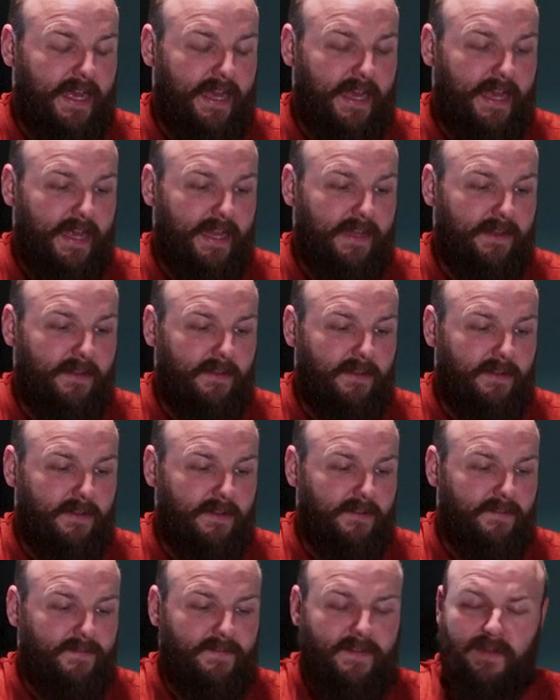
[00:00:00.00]
and
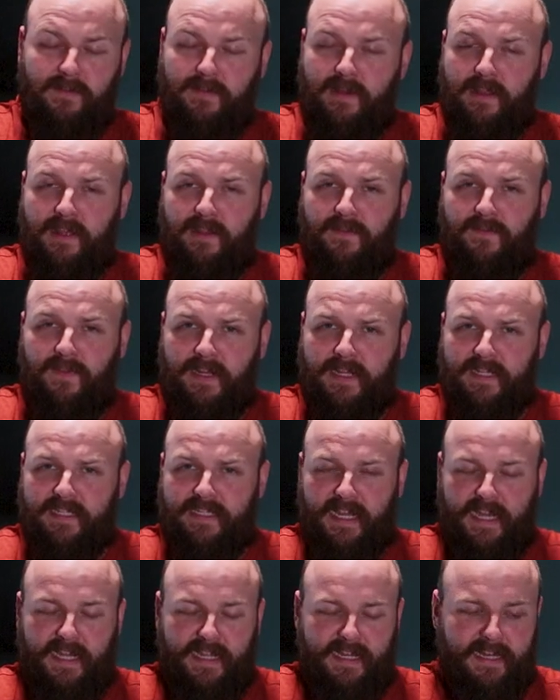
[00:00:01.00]
founded in
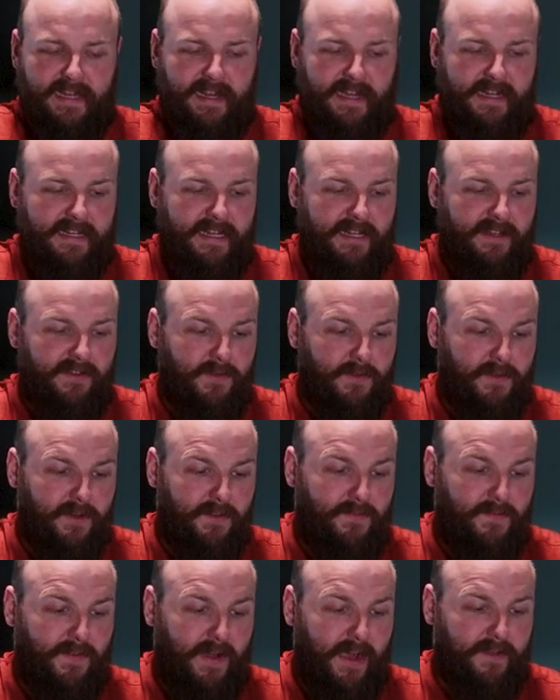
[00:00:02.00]
Valencia in
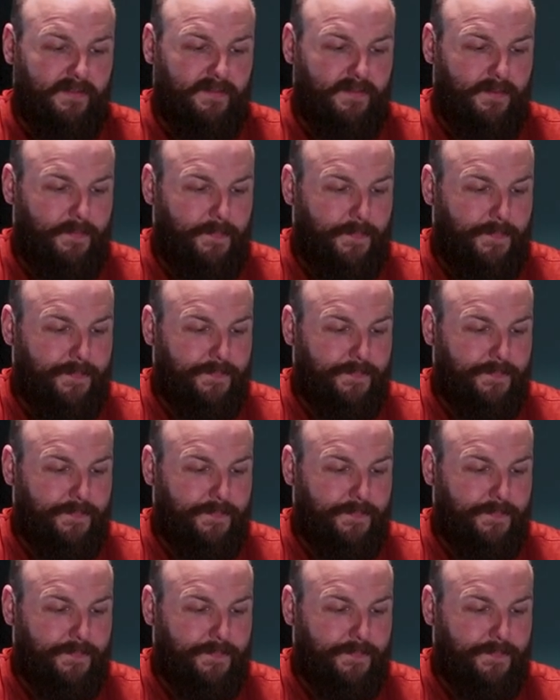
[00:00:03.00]
1935.